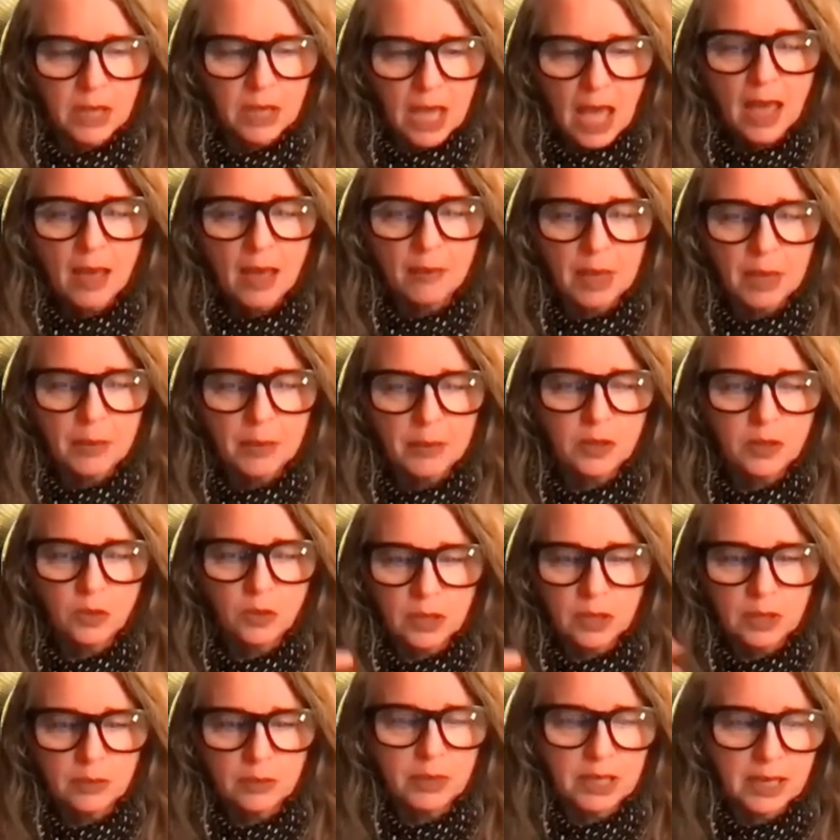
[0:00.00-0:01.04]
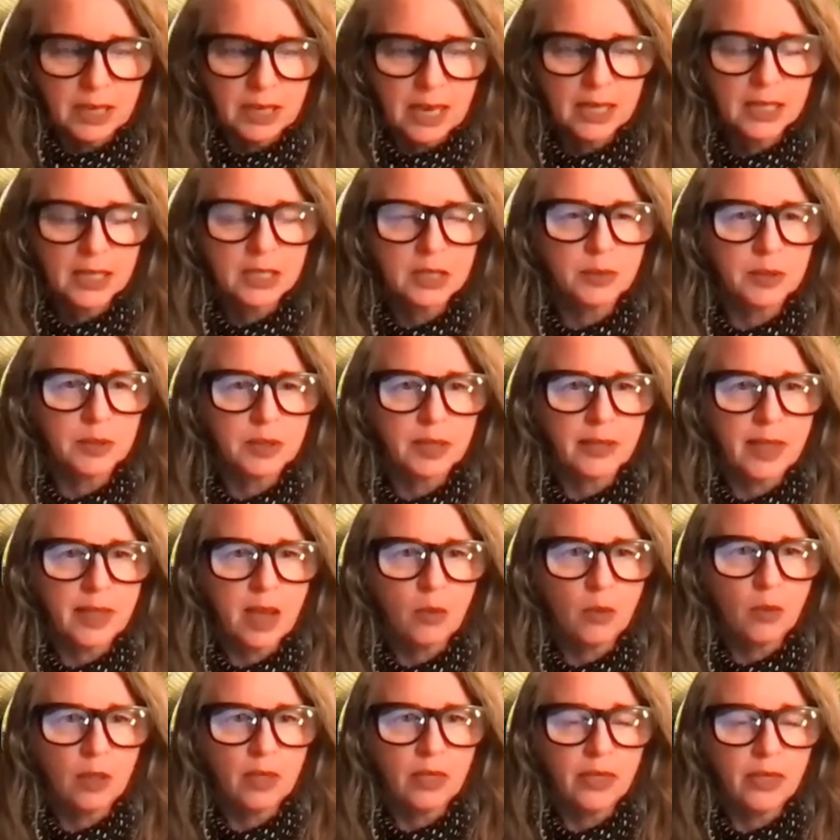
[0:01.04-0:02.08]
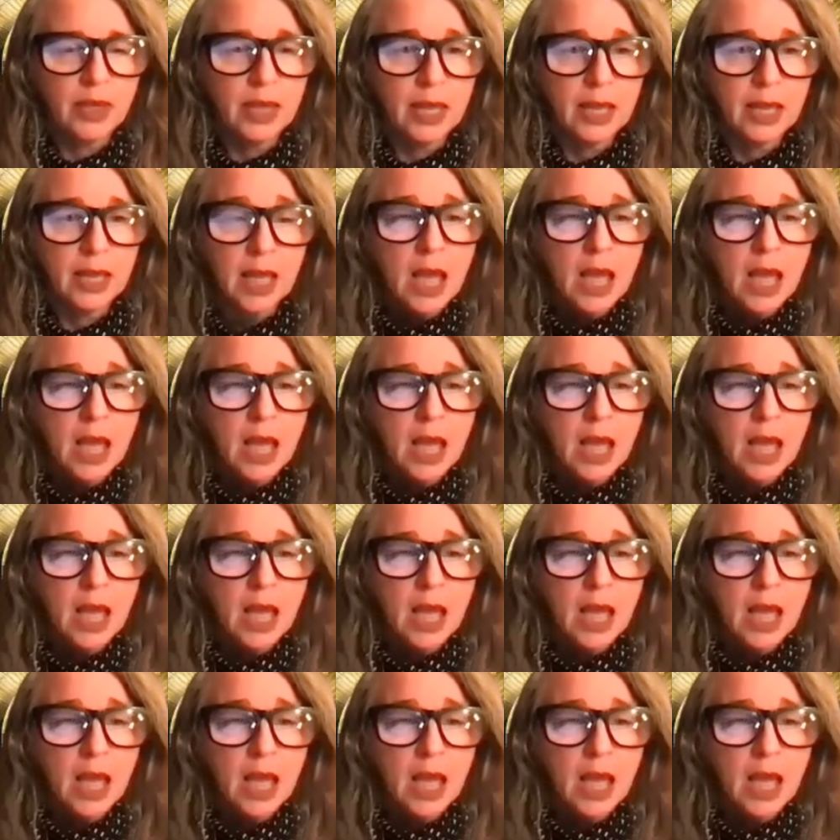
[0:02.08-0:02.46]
yeah, maybe you can be an expert in that one thing.